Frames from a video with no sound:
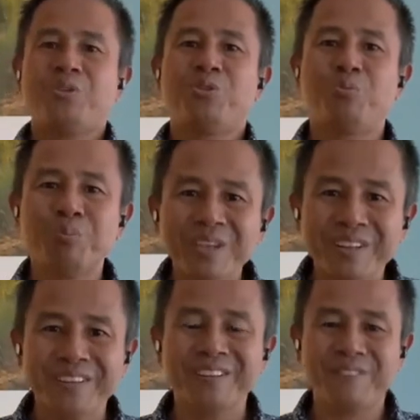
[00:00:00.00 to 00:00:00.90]
to
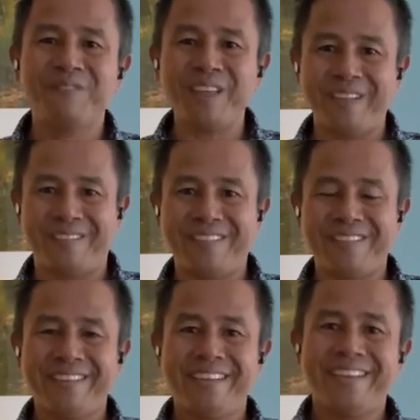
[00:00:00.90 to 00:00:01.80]
build this faith
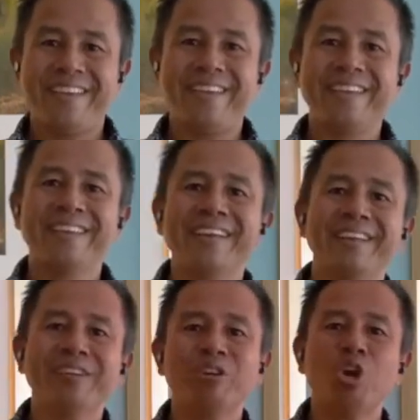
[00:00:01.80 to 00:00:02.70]
and
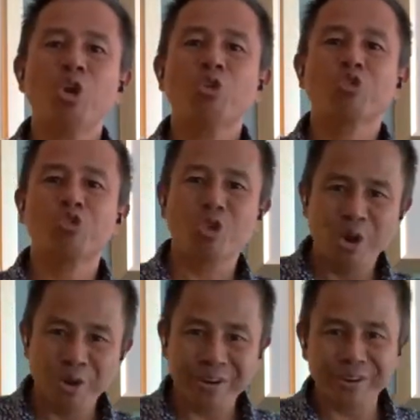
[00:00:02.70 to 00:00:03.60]
getting
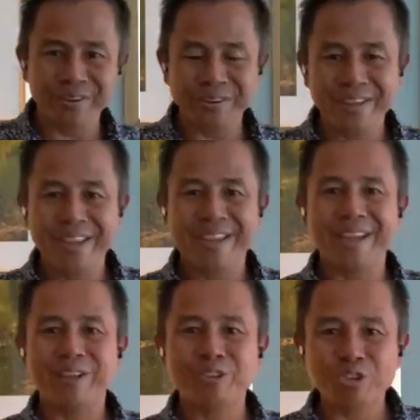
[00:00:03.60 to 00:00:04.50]
stronger
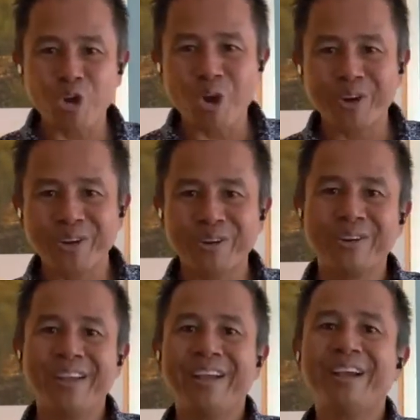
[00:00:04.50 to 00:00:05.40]
and
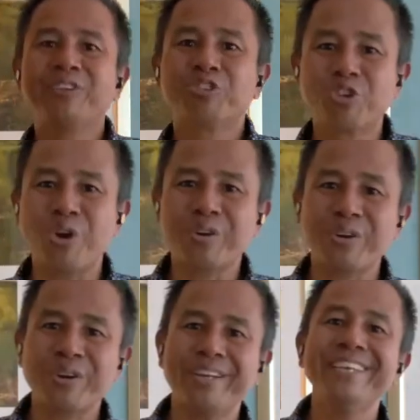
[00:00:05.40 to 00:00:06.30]
stronger and
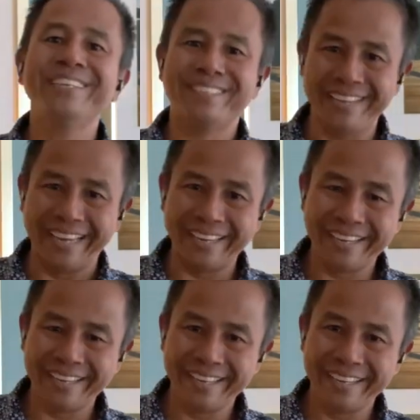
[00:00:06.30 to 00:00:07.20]
stronger each day.
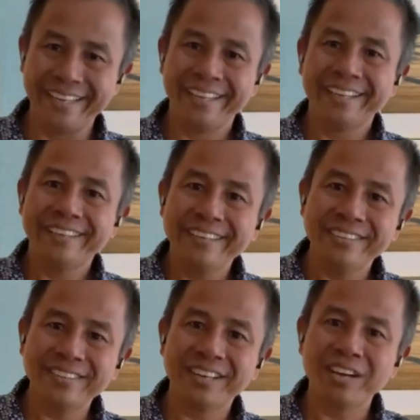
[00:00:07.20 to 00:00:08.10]
This
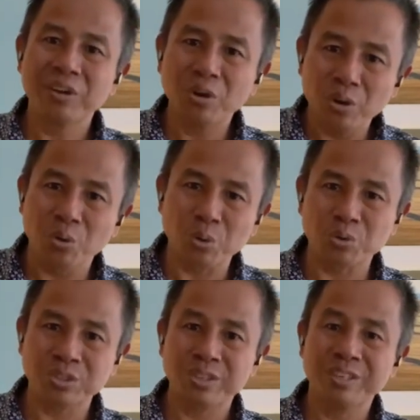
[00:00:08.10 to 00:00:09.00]
is our
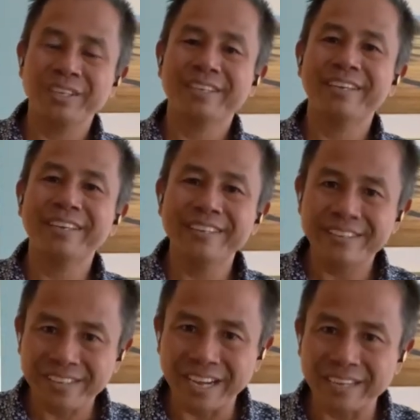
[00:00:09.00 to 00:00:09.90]
goal in
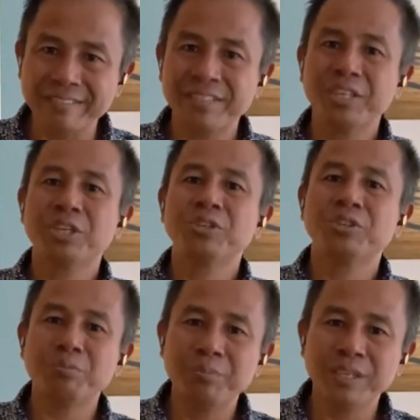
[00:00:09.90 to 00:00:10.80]
this life,
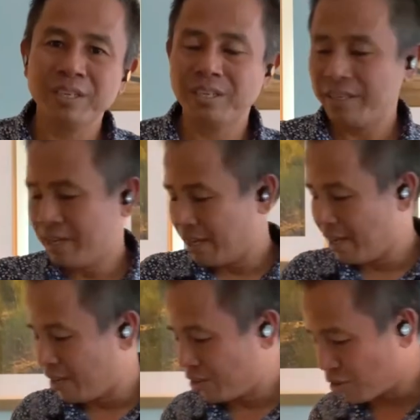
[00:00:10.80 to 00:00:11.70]
to build
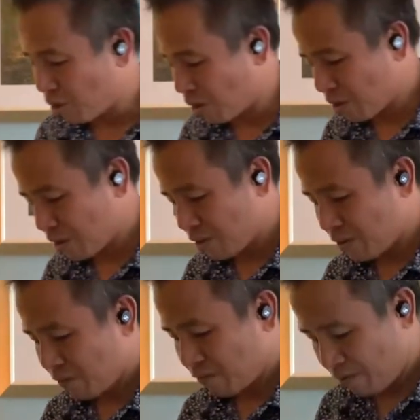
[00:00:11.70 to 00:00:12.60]
a
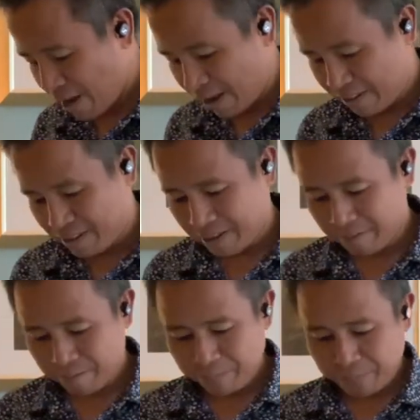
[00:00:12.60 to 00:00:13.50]
stronger faith.
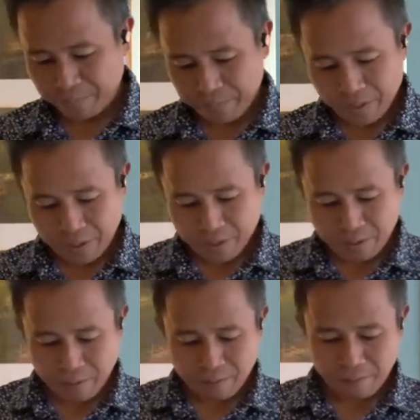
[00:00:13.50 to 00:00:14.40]

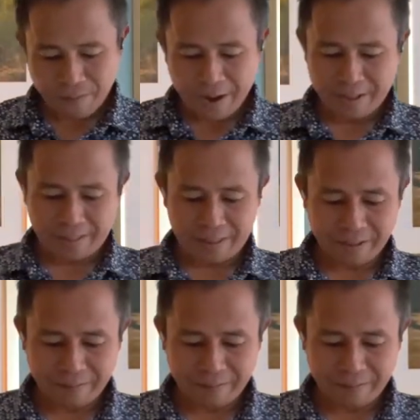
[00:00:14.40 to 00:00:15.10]
Faith